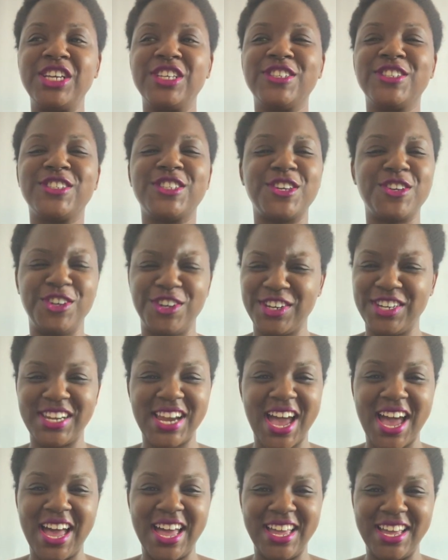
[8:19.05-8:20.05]
so you're
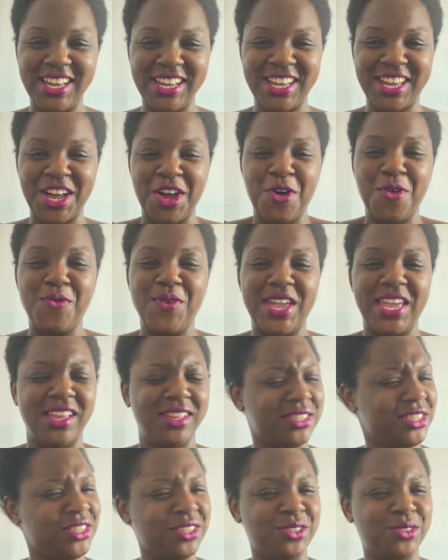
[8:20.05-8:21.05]
not
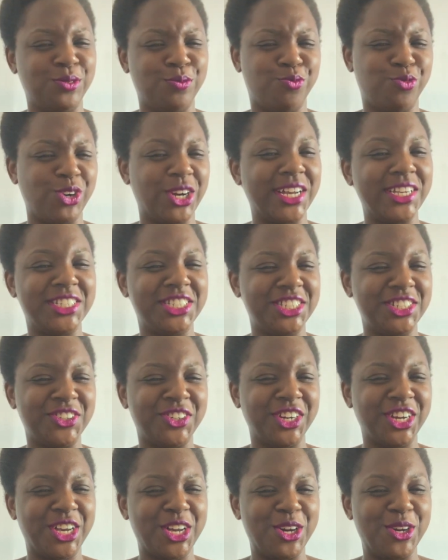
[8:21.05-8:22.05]
going to brush
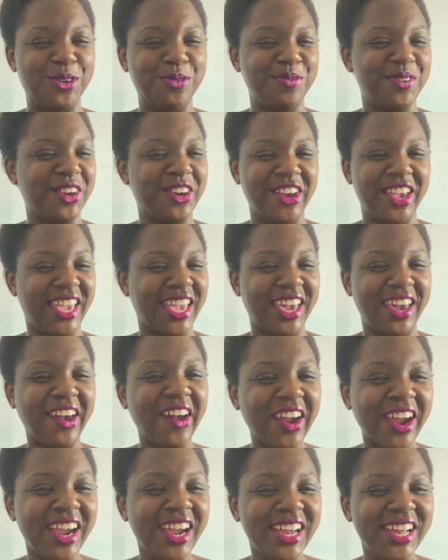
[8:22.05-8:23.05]
or comb your
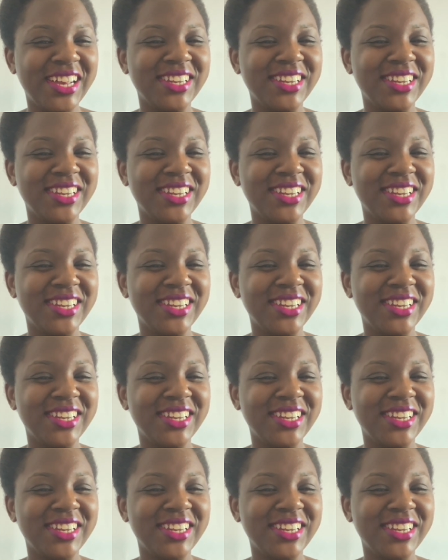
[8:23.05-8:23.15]
hair?